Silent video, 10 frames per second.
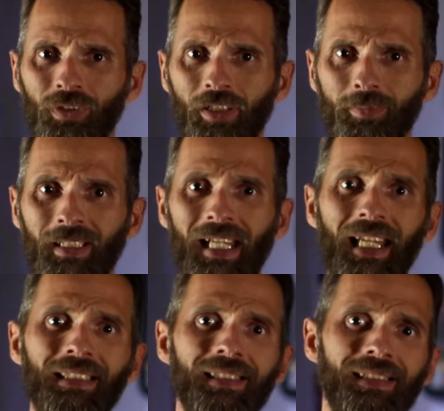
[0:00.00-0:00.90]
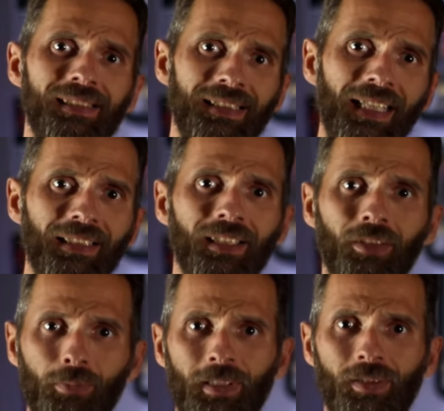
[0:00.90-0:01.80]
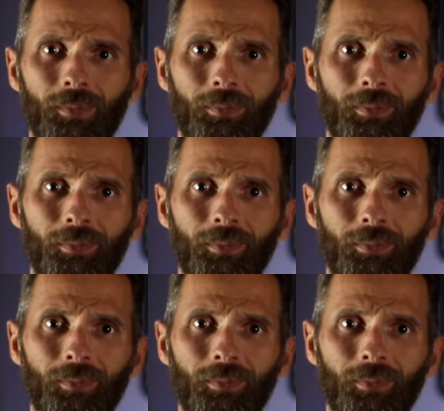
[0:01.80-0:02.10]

government and the state governments.